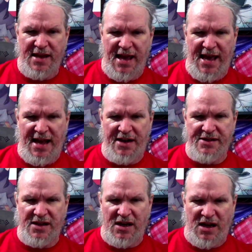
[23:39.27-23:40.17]
and
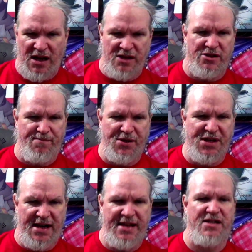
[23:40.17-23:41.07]

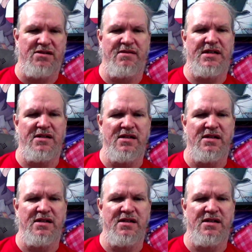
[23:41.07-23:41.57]
100% ignorant